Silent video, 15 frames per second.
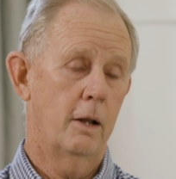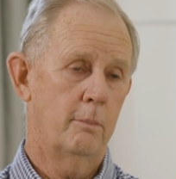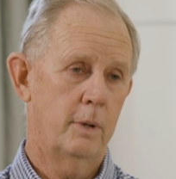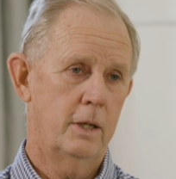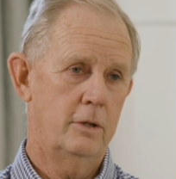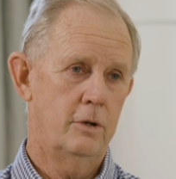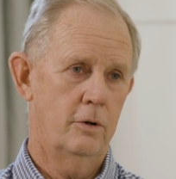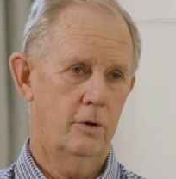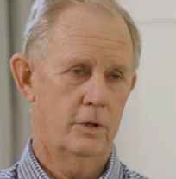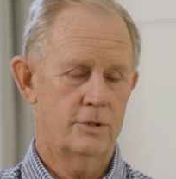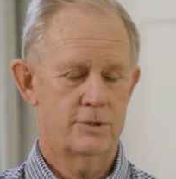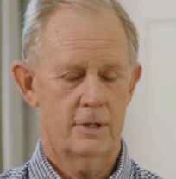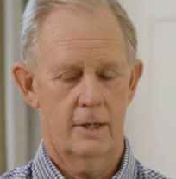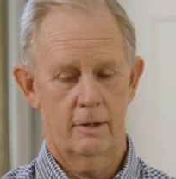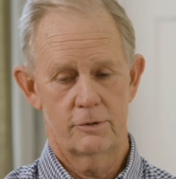I mean, you know, he
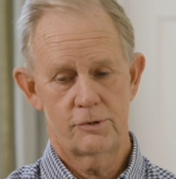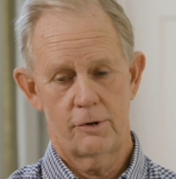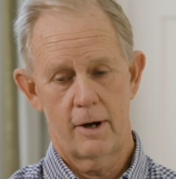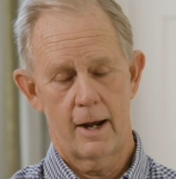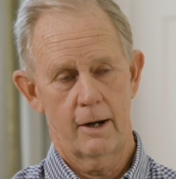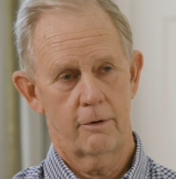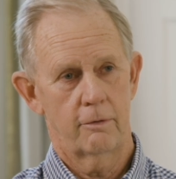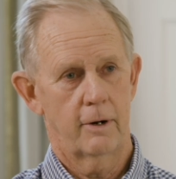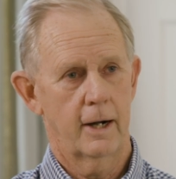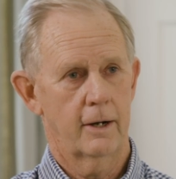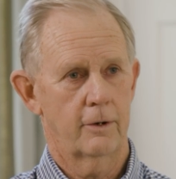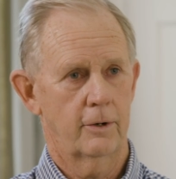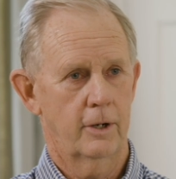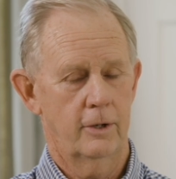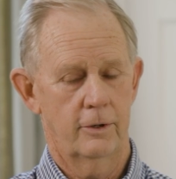set a track
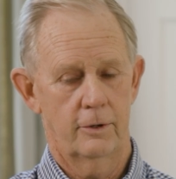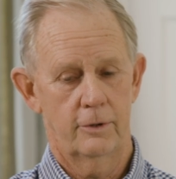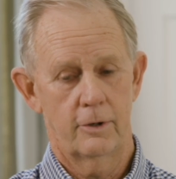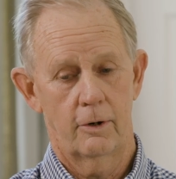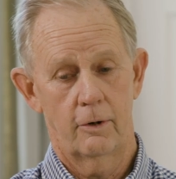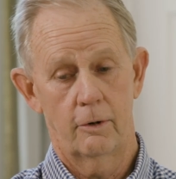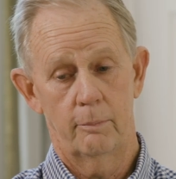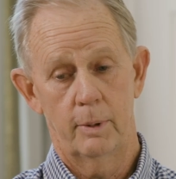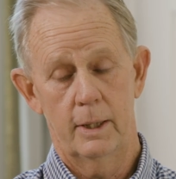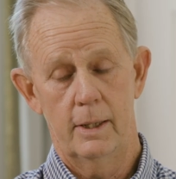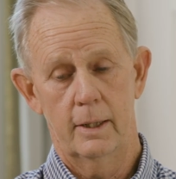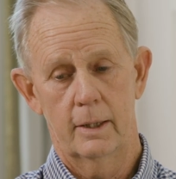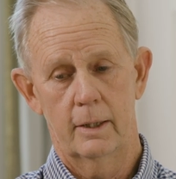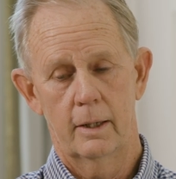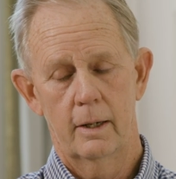record in the
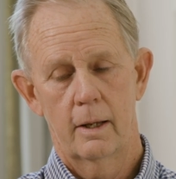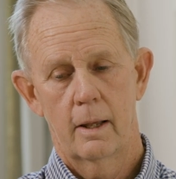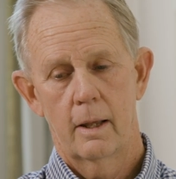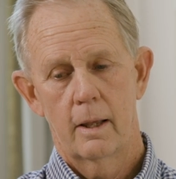Derby, and